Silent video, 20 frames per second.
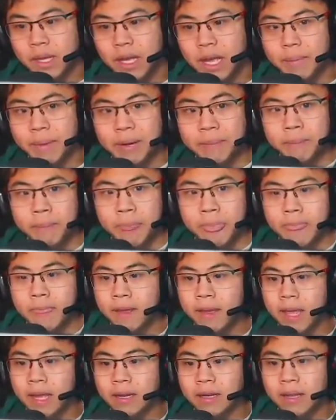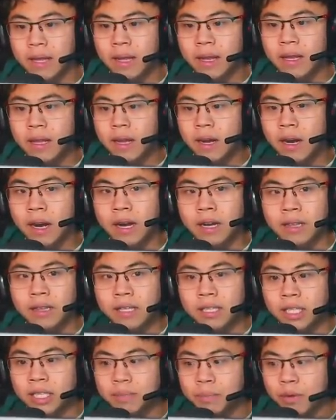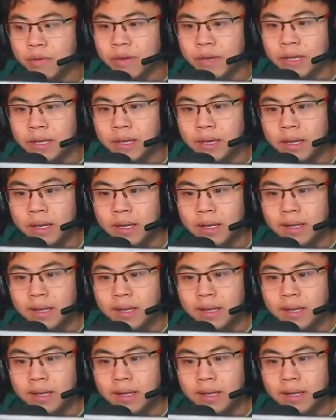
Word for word: Hey, bud. You can't do that. All right, let's just move in.